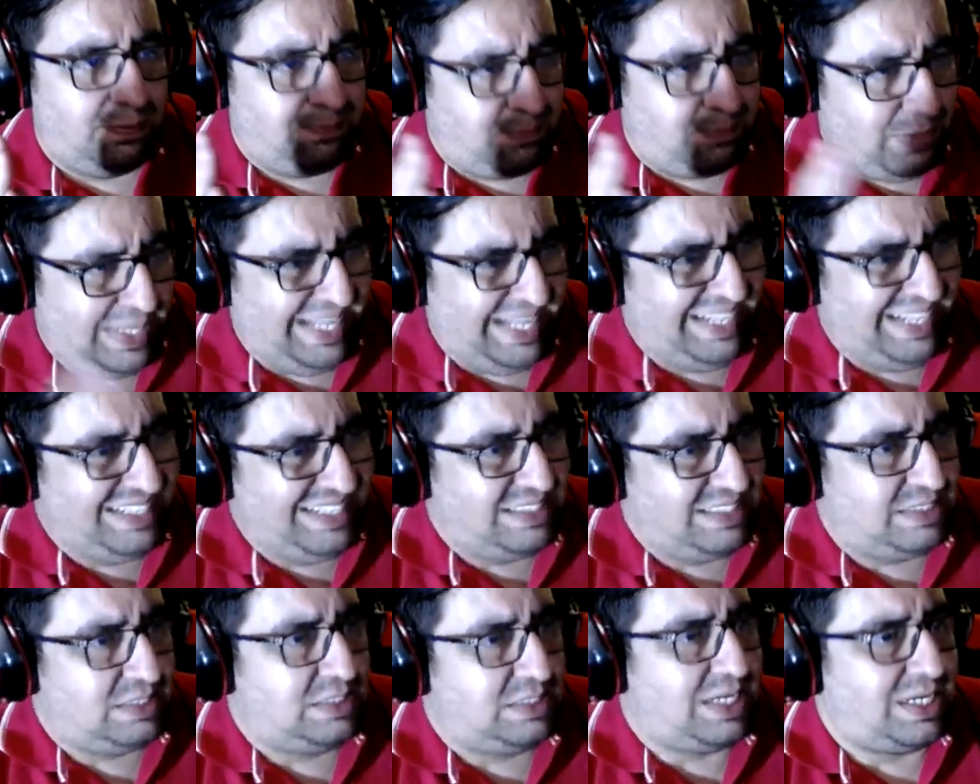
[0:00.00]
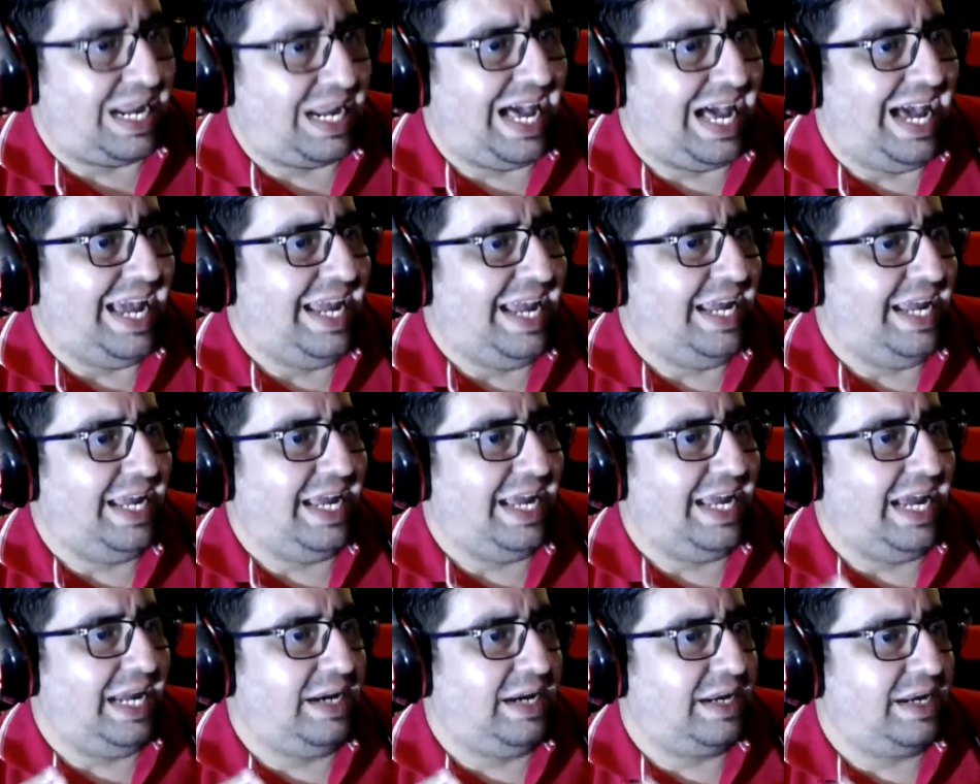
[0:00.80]
please try
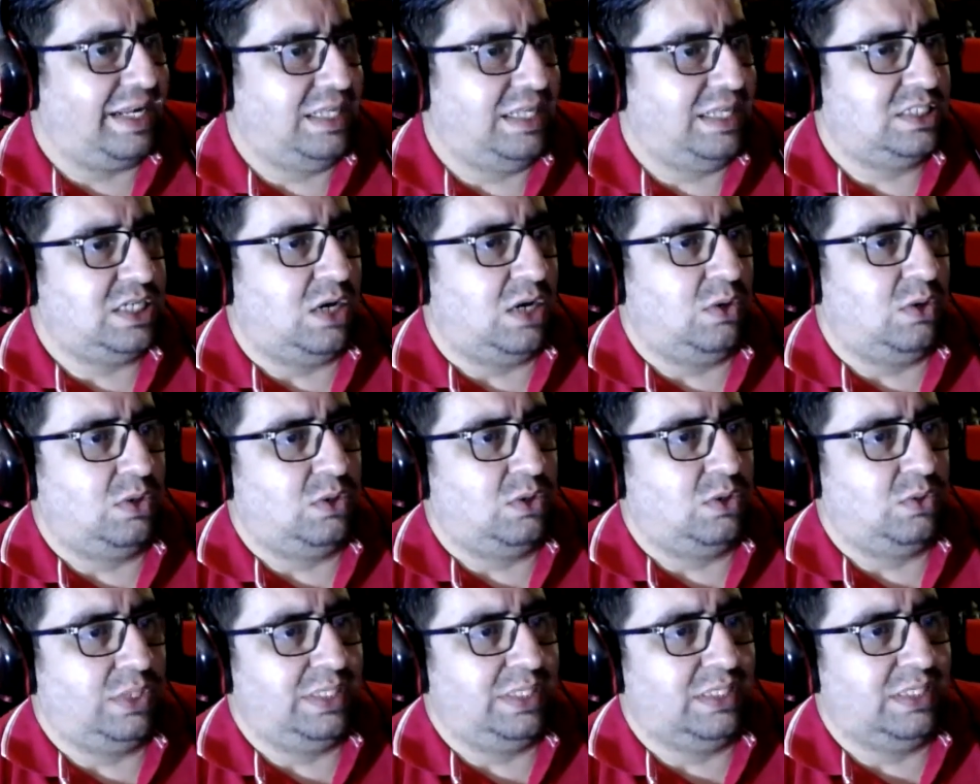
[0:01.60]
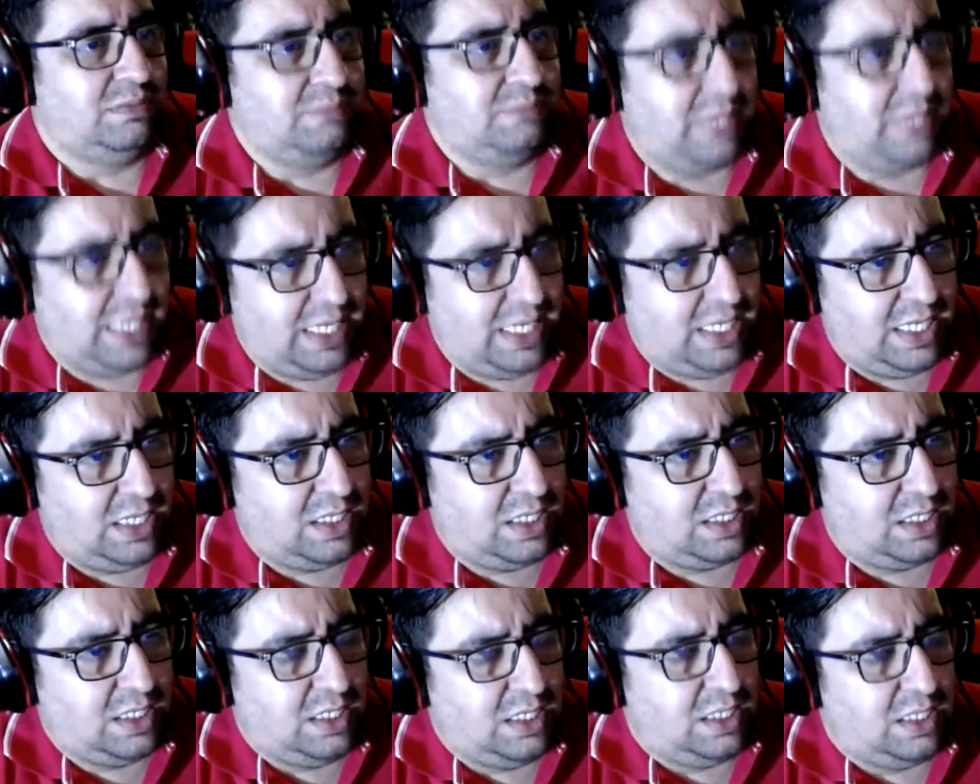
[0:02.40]
and reach out to either me,
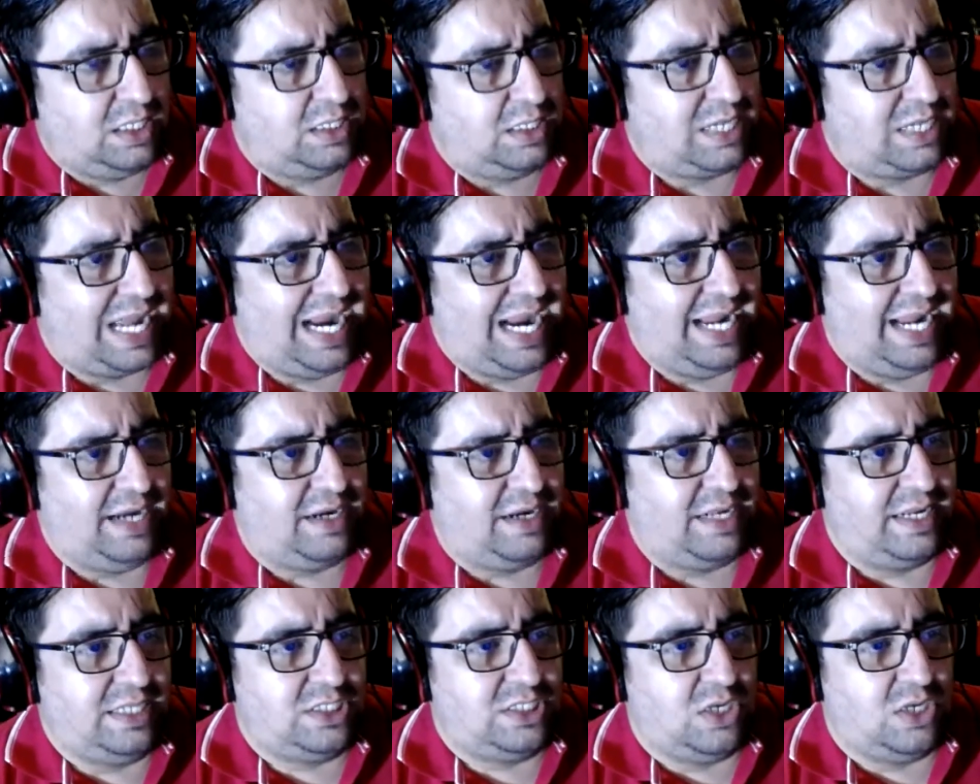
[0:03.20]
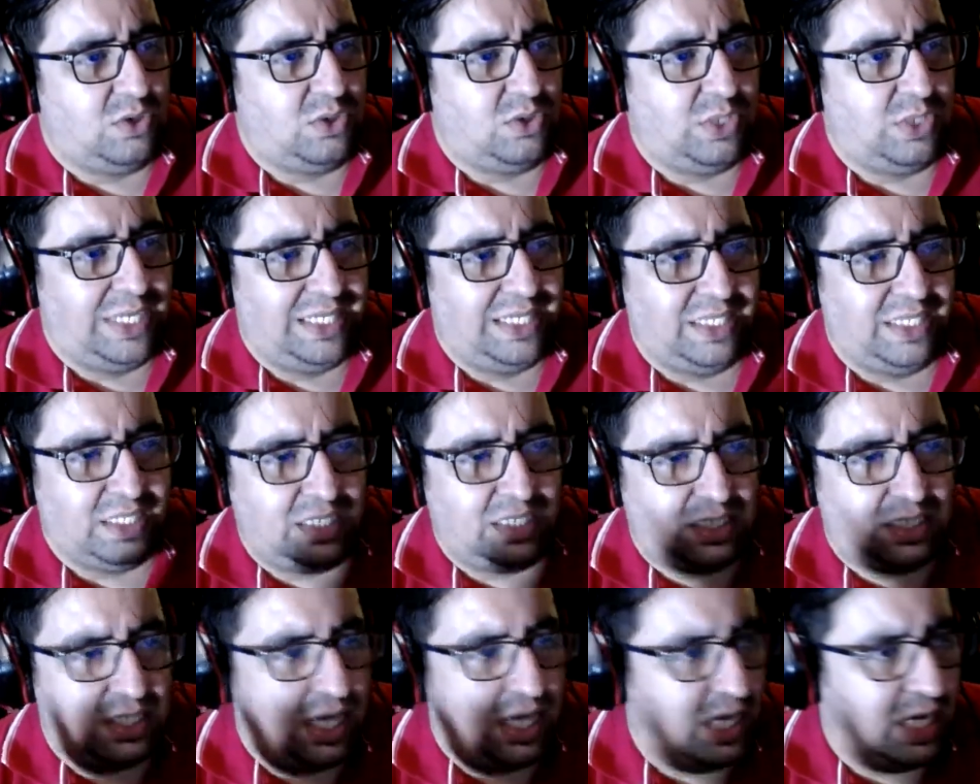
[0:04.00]
try and reach out to
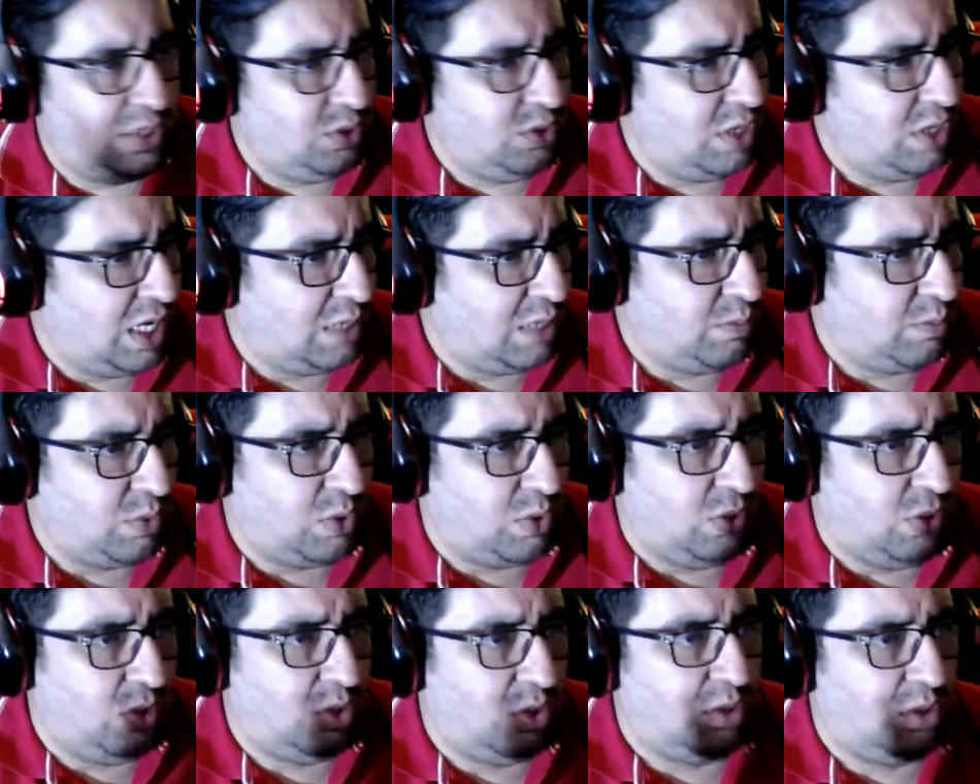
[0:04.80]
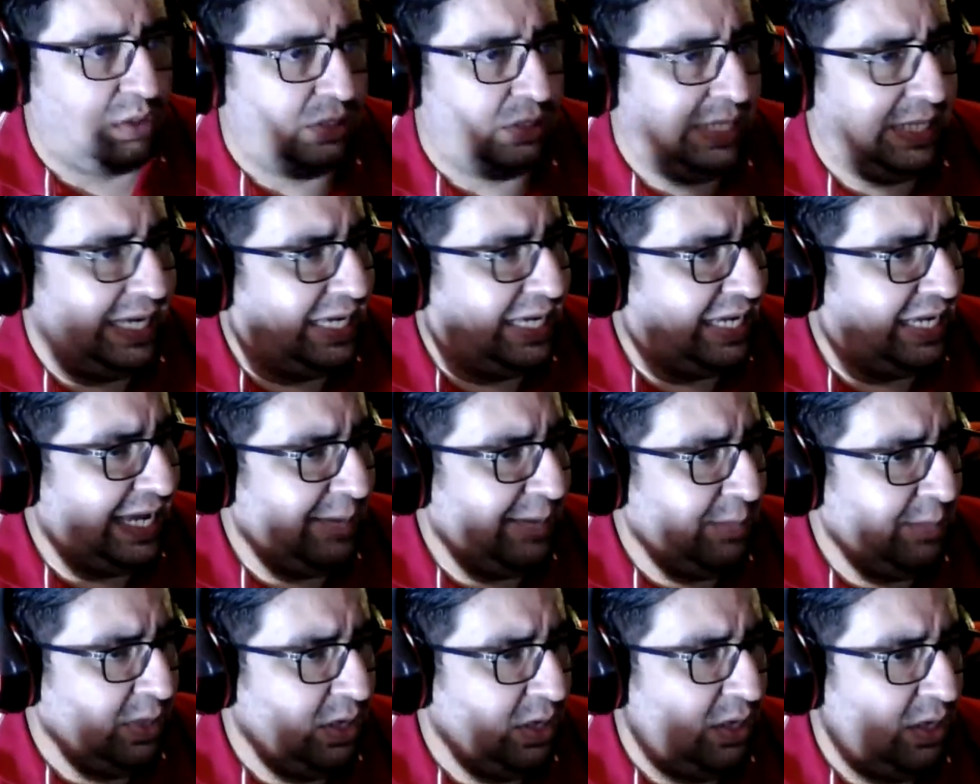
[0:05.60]
either Anurag Bro, A
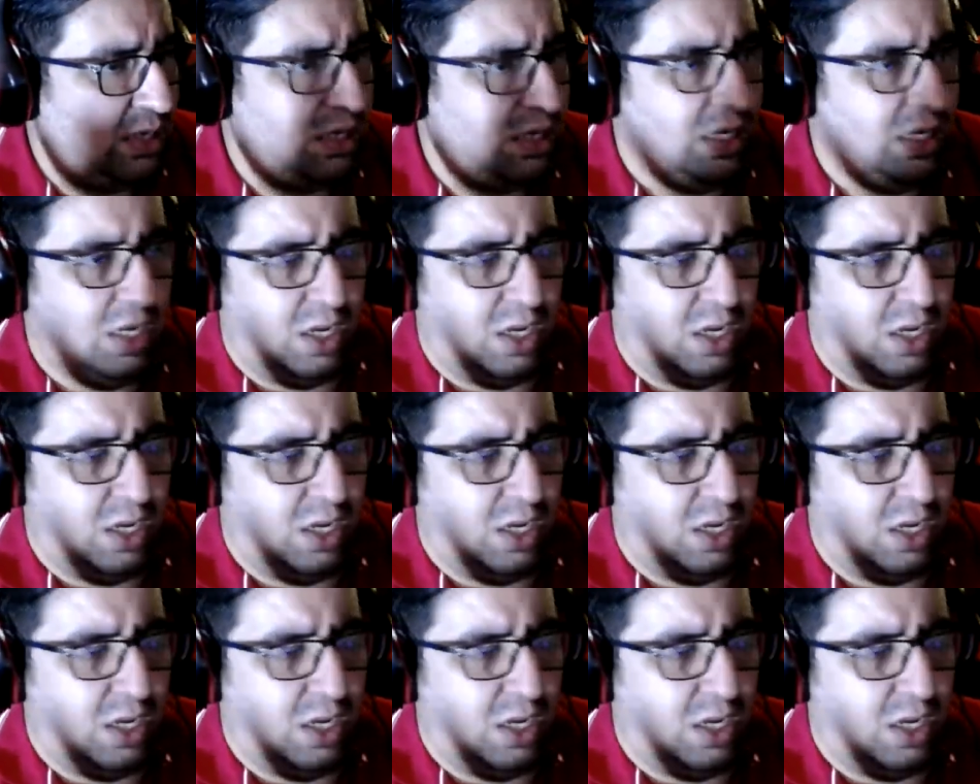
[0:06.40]
Gamer,